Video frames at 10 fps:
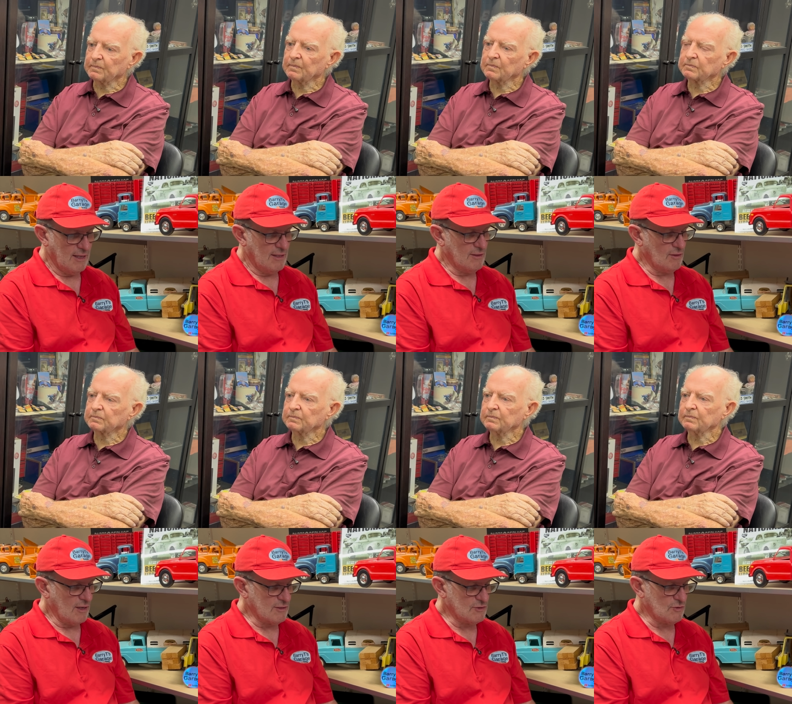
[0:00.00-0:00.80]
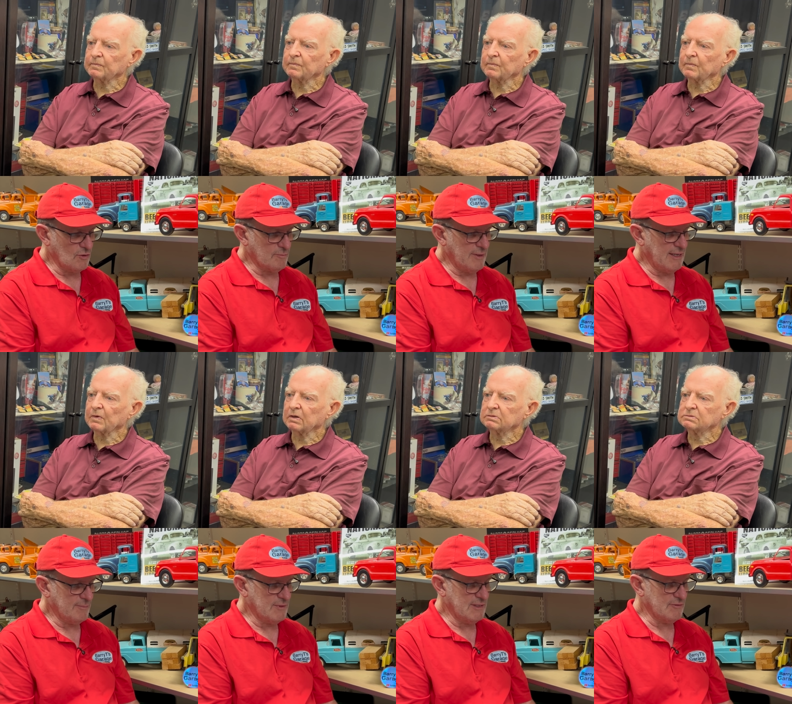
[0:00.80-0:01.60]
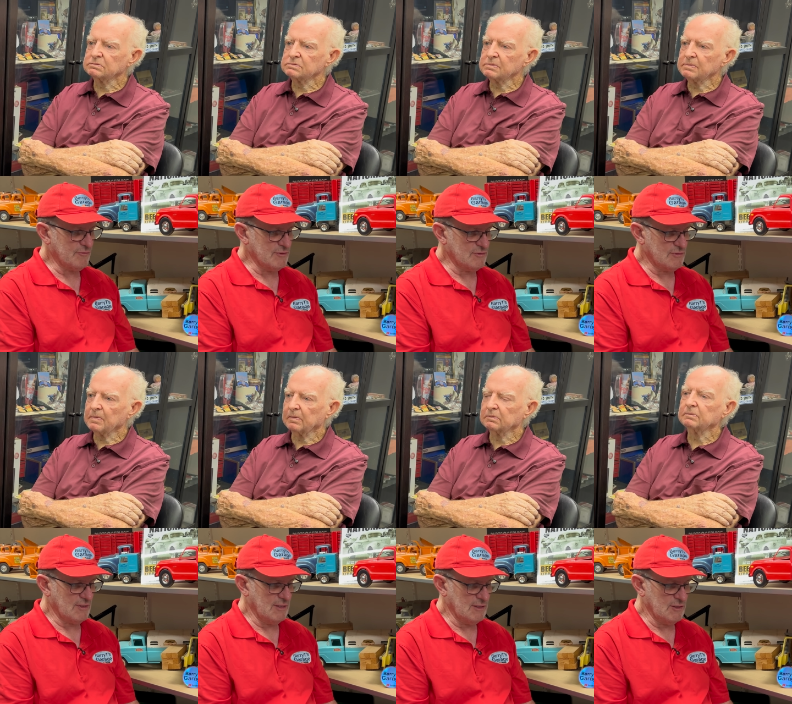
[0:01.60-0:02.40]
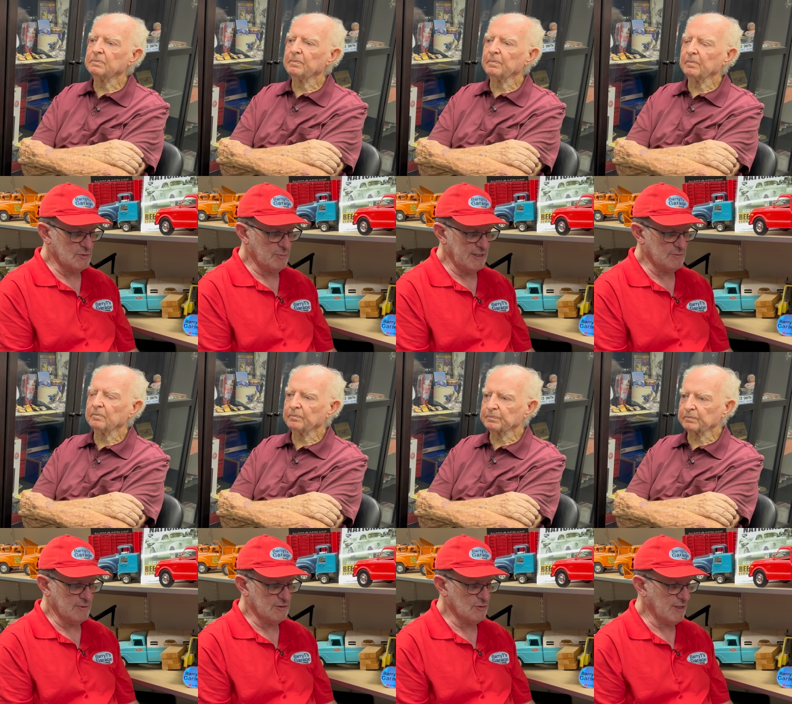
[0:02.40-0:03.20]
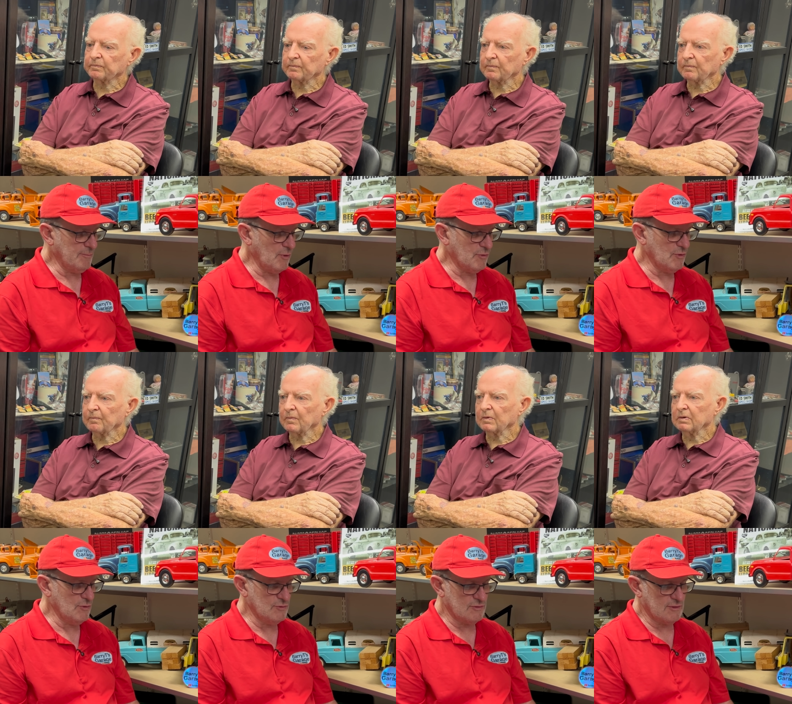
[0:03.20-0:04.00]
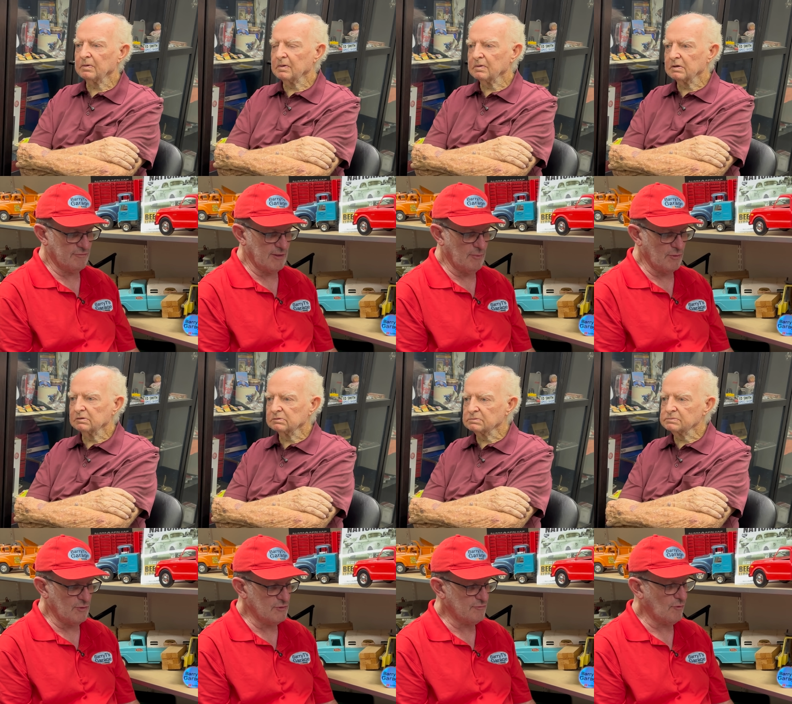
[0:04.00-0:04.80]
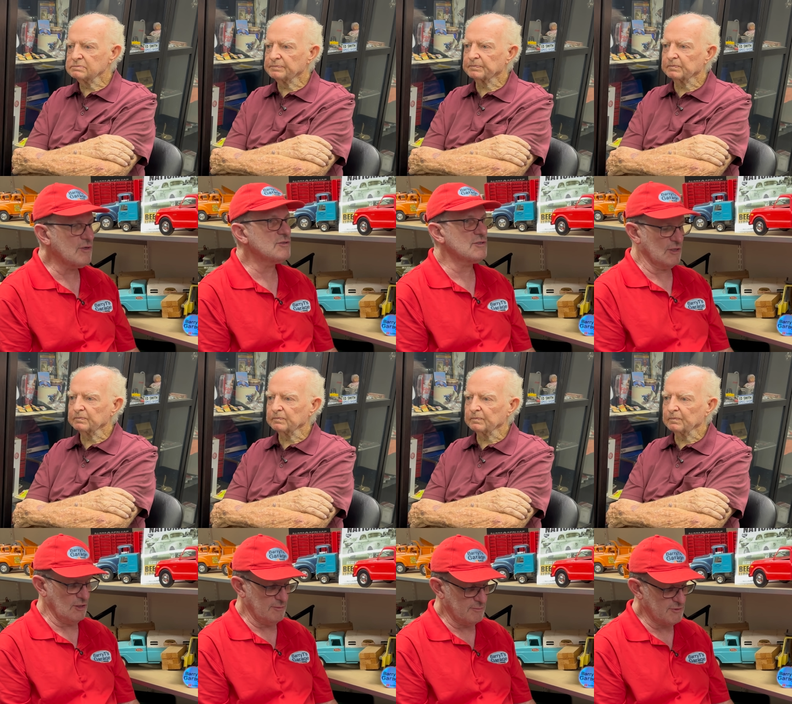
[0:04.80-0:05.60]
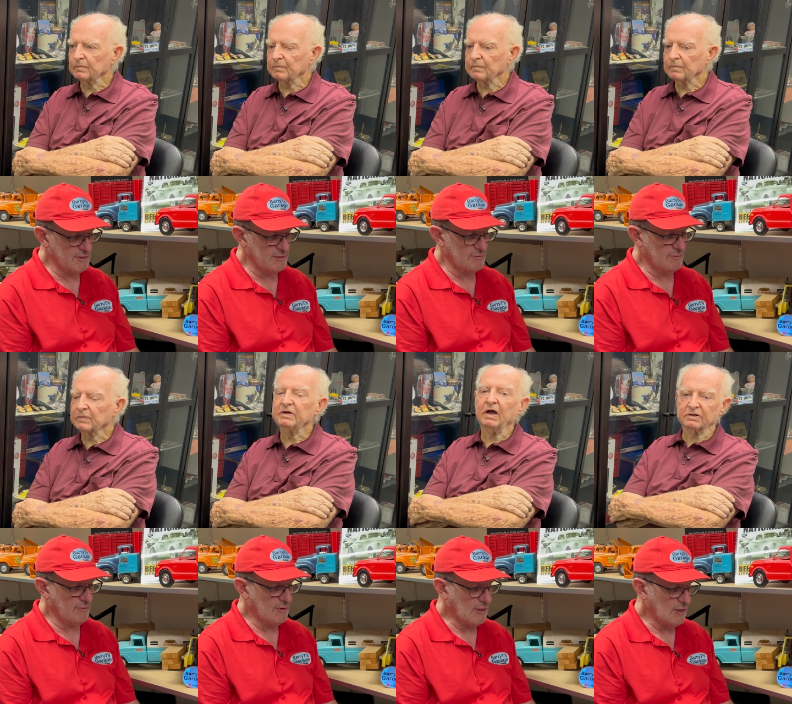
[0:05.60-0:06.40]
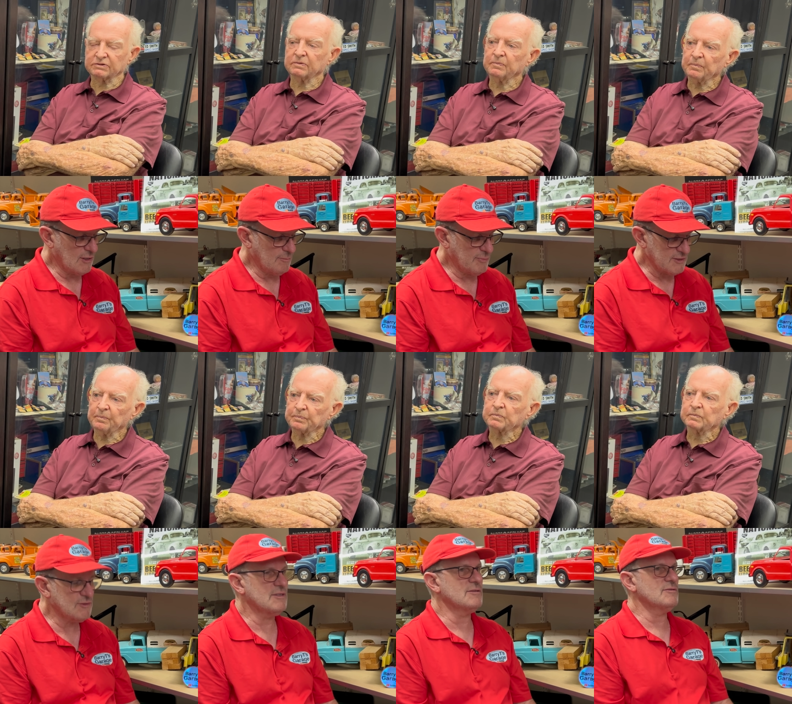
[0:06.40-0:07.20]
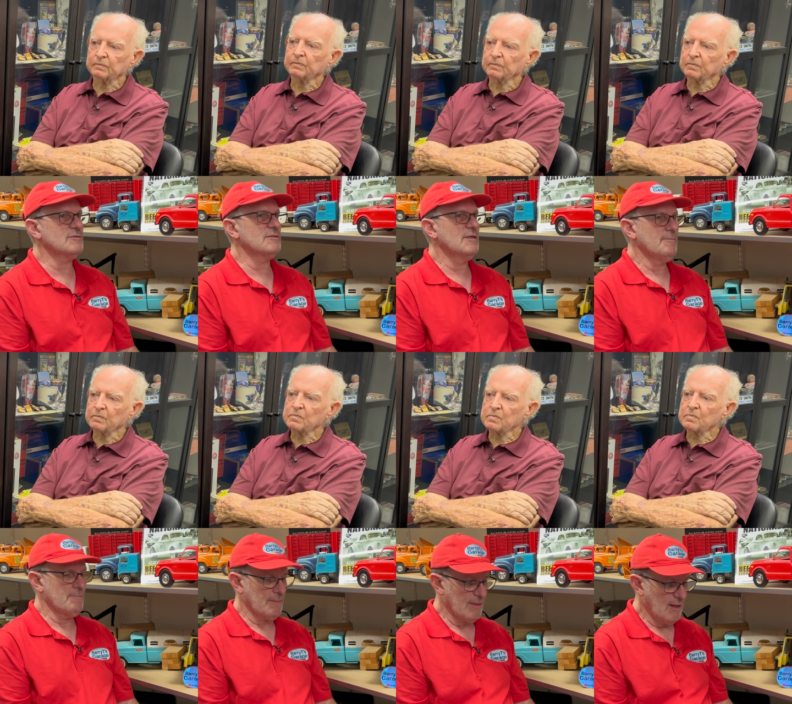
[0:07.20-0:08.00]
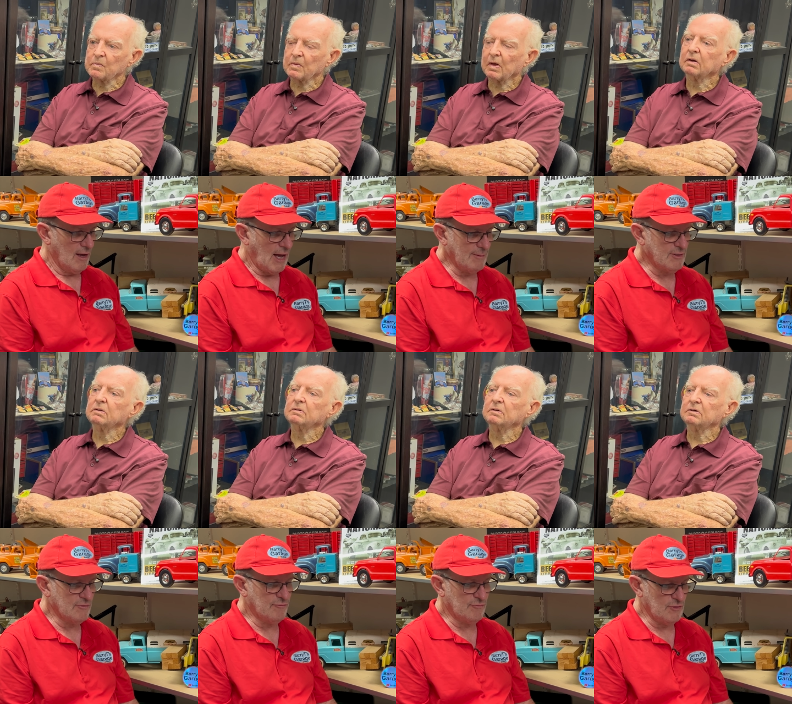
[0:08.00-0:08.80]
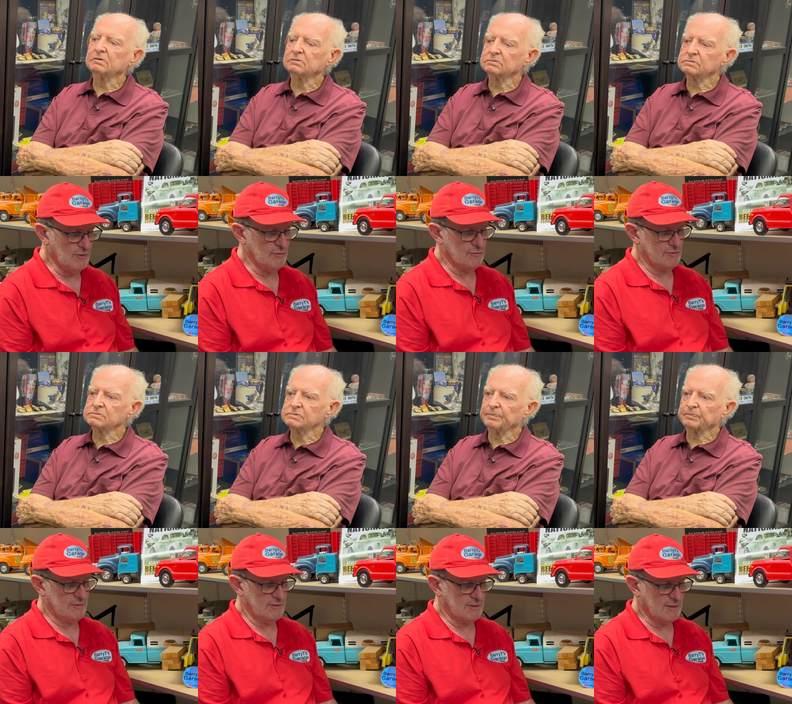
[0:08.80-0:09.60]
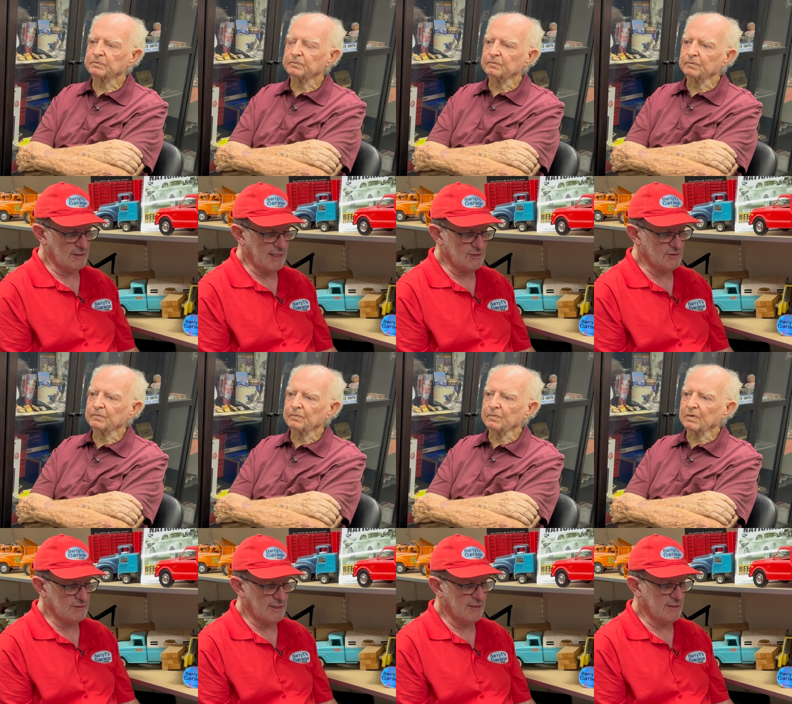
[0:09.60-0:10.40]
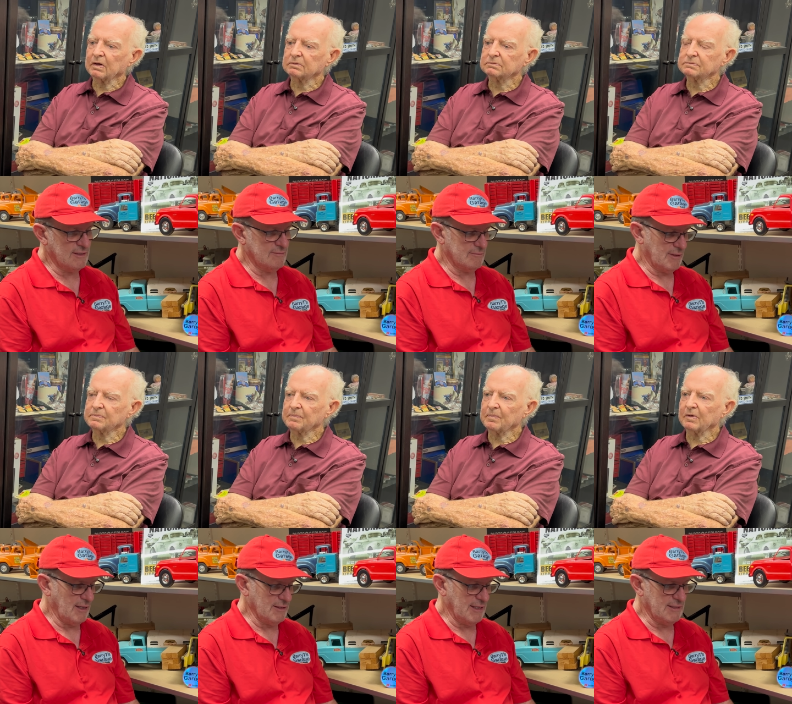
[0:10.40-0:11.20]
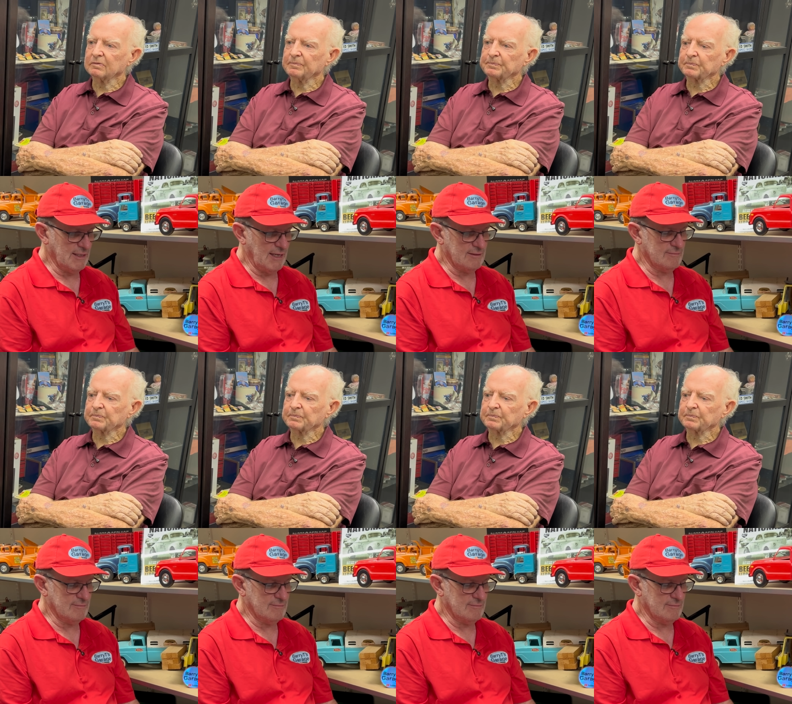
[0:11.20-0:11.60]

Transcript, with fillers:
Speaker 1: The longer stroke made up the difference in the displacement. So they both used, if they both used forged aluminum yes. pistons, I'm confused. He said the legendary L eighty-eight